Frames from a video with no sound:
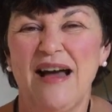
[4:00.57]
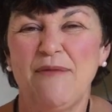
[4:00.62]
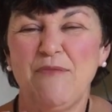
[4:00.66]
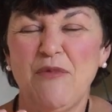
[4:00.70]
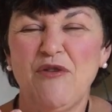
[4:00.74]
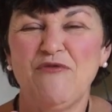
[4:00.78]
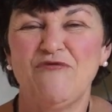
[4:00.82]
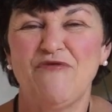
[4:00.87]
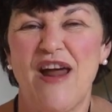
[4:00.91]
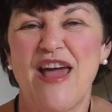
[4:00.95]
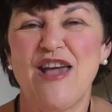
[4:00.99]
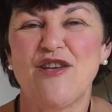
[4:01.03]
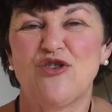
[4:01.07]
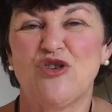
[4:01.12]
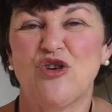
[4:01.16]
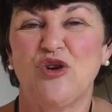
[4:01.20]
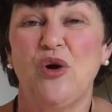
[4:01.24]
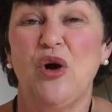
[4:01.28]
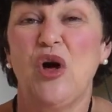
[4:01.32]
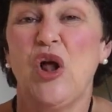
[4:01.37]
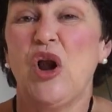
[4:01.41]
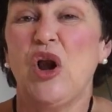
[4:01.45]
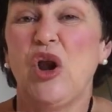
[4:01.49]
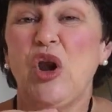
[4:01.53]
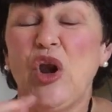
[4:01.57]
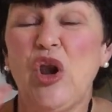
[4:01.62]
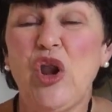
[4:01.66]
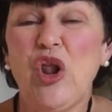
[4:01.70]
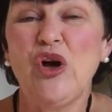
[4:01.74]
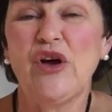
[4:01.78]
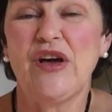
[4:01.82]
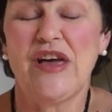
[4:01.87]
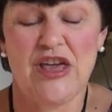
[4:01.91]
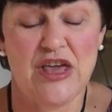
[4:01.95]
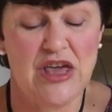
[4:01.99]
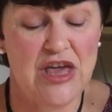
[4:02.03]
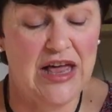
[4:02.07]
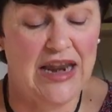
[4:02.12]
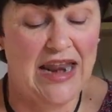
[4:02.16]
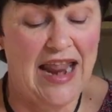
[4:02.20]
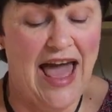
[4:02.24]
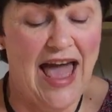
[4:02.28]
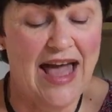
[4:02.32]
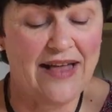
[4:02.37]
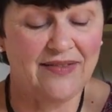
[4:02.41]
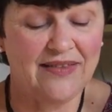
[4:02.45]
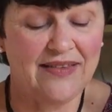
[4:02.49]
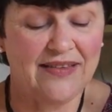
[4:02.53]
come on Rachel, look at your
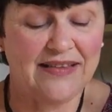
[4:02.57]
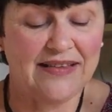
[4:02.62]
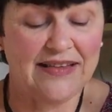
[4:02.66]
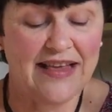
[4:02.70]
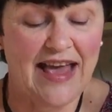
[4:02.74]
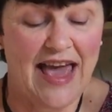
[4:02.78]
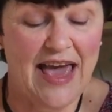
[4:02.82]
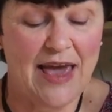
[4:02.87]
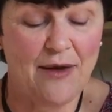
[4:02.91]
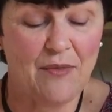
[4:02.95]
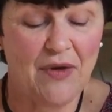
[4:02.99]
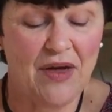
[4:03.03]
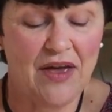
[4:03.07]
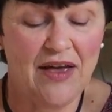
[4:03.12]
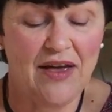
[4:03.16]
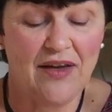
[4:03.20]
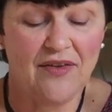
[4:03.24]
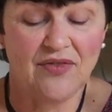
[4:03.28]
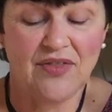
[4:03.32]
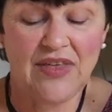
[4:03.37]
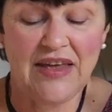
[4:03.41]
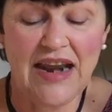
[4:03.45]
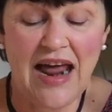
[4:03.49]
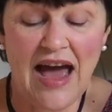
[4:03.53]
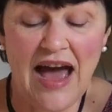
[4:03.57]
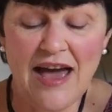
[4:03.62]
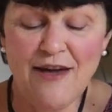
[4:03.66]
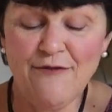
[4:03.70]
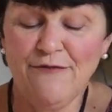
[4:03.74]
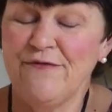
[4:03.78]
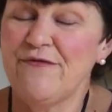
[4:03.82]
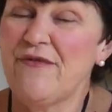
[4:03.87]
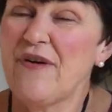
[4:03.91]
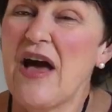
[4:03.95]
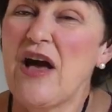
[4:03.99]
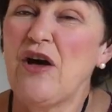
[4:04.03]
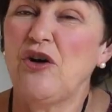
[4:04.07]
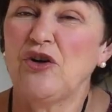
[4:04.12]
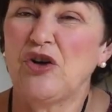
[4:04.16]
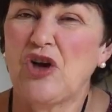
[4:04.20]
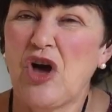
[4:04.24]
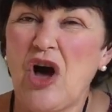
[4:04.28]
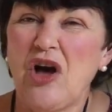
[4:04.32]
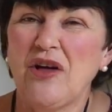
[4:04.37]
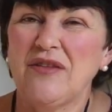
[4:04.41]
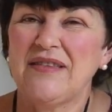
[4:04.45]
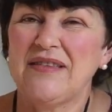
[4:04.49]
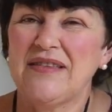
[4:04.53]
landscape, that I felt
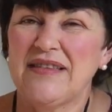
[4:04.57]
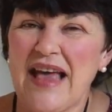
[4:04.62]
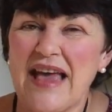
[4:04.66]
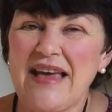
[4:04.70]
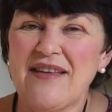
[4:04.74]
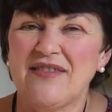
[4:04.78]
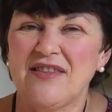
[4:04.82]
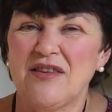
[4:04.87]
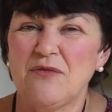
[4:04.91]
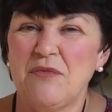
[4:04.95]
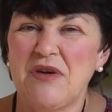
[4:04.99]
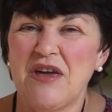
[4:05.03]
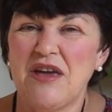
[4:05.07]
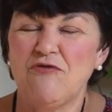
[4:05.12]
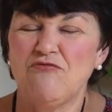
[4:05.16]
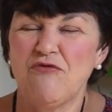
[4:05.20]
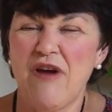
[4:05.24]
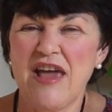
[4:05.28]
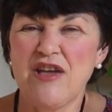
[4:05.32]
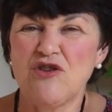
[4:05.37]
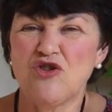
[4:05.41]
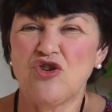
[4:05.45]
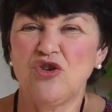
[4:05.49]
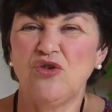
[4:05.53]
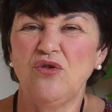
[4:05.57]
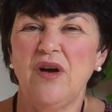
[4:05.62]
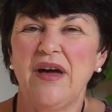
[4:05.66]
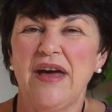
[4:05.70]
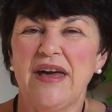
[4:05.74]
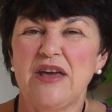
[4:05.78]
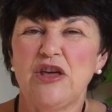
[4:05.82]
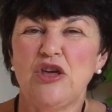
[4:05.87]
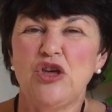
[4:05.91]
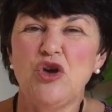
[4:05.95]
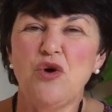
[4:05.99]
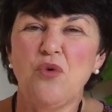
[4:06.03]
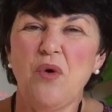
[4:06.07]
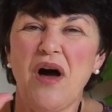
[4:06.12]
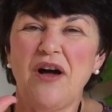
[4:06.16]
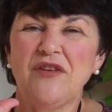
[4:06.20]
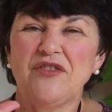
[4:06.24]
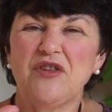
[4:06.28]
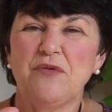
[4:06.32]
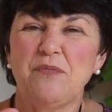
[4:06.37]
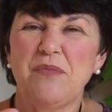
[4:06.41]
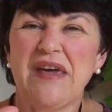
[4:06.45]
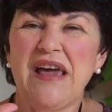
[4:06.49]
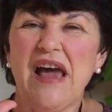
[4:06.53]
God say to me, Rachel, you are
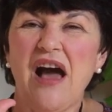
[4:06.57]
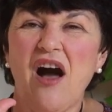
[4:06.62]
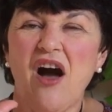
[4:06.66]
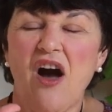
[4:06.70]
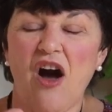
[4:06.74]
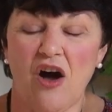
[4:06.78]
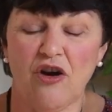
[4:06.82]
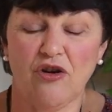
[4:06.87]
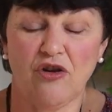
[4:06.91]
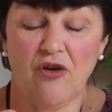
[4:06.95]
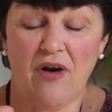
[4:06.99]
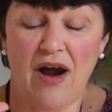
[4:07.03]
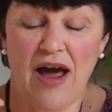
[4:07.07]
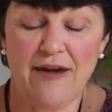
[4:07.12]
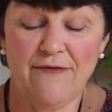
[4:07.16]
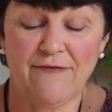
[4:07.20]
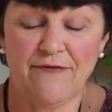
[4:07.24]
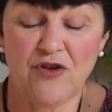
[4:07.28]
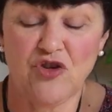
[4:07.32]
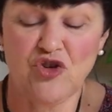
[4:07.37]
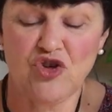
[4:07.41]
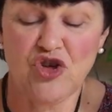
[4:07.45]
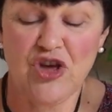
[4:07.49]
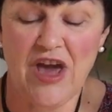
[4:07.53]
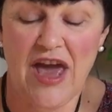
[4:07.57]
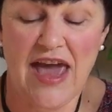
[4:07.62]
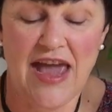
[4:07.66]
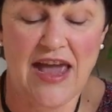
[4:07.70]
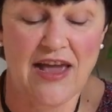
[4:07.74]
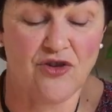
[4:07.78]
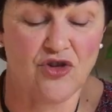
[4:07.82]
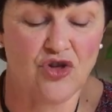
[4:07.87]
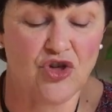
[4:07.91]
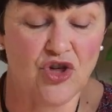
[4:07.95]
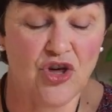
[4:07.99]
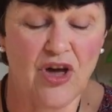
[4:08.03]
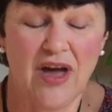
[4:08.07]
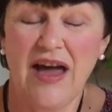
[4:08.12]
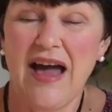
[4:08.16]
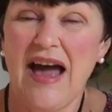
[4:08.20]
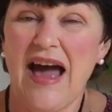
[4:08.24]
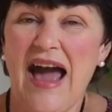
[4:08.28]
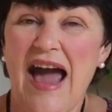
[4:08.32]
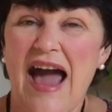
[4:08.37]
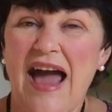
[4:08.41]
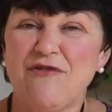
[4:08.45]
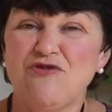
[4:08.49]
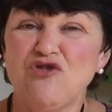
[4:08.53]
to be Heart Cry for Change,
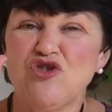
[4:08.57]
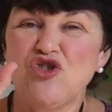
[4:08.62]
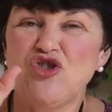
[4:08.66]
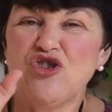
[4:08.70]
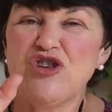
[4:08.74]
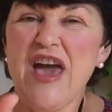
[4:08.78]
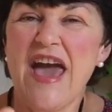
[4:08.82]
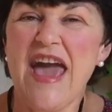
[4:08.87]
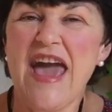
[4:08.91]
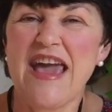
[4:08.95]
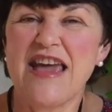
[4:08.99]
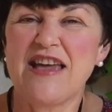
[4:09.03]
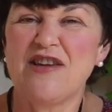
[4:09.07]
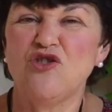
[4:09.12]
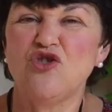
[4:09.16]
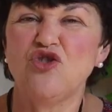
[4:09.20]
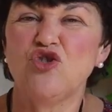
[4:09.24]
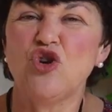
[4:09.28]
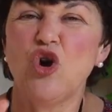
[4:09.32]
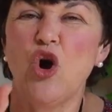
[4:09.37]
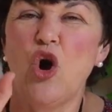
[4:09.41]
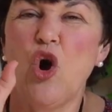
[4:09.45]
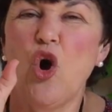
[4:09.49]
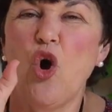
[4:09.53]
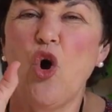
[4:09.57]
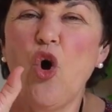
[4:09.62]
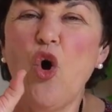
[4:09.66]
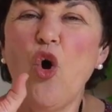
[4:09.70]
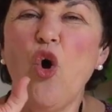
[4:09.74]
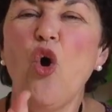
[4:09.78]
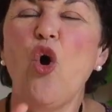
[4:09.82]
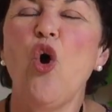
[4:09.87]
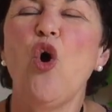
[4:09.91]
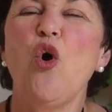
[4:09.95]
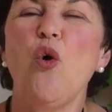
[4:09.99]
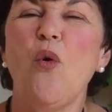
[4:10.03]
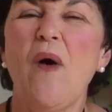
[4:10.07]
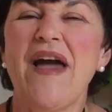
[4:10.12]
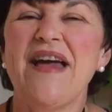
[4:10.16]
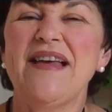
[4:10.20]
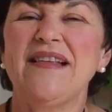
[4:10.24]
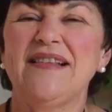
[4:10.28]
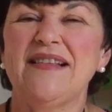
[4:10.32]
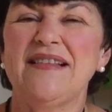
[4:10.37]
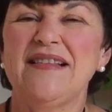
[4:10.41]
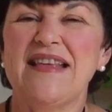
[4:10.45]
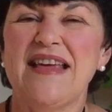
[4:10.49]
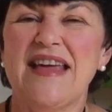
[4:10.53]
and change
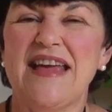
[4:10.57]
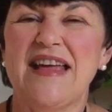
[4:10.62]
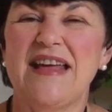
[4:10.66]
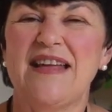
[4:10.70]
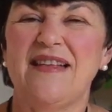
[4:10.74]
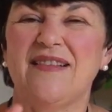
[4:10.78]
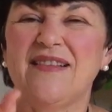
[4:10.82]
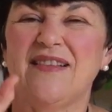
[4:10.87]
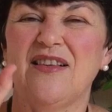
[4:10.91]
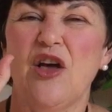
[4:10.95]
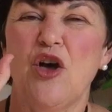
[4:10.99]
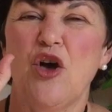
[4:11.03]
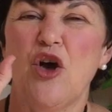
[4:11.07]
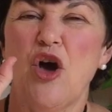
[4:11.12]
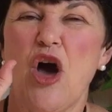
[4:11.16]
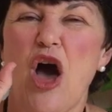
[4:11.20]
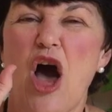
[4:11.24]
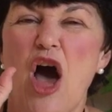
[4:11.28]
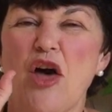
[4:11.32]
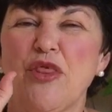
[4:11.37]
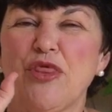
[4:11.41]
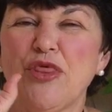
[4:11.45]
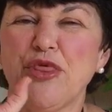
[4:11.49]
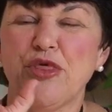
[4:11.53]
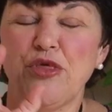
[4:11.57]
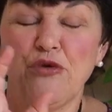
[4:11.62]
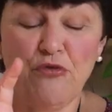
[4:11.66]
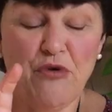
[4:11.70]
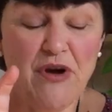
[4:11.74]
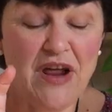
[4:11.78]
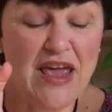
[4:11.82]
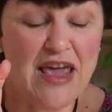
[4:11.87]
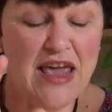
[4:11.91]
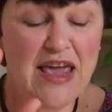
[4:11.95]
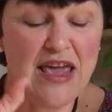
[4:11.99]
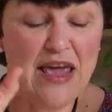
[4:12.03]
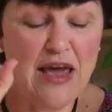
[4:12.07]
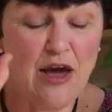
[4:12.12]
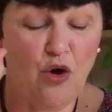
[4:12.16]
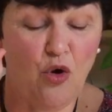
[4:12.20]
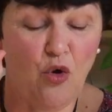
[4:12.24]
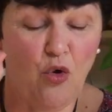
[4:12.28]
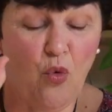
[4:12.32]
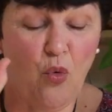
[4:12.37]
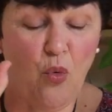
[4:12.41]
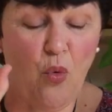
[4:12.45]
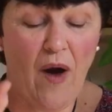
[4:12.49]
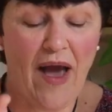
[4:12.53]
always needs a
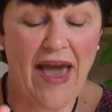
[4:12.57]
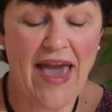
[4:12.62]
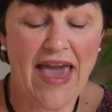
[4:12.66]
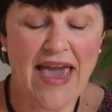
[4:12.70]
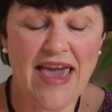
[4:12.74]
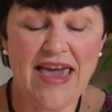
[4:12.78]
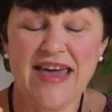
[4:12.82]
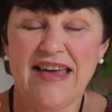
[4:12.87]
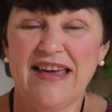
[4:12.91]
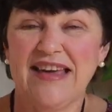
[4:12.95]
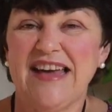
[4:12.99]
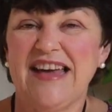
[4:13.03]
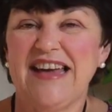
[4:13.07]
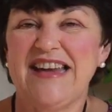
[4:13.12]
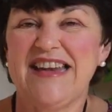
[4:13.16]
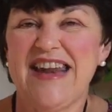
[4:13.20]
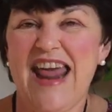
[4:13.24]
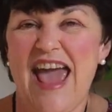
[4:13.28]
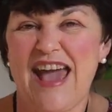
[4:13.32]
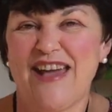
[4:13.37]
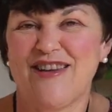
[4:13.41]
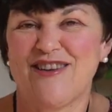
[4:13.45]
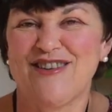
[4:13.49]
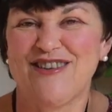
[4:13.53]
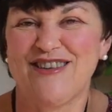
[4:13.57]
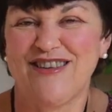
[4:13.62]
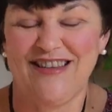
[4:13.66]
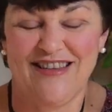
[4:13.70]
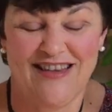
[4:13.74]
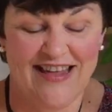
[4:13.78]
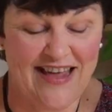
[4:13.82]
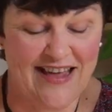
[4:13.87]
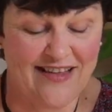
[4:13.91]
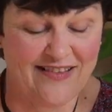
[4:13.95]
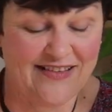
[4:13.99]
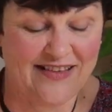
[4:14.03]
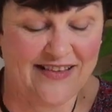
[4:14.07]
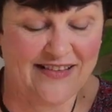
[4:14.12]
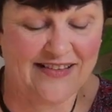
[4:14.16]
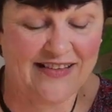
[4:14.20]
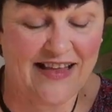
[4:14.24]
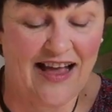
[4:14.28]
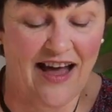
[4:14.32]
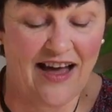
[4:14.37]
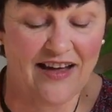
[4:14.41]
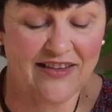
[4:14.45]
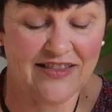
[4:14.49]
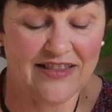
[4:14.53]
3-way connection in
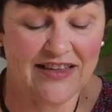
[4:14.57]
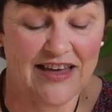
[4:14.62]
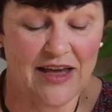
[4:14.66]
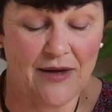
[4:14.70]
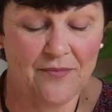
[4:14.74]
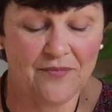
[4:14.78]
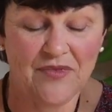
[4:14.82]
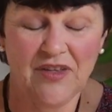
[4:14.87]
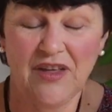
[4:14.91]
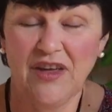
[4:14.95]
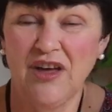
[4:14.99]
society.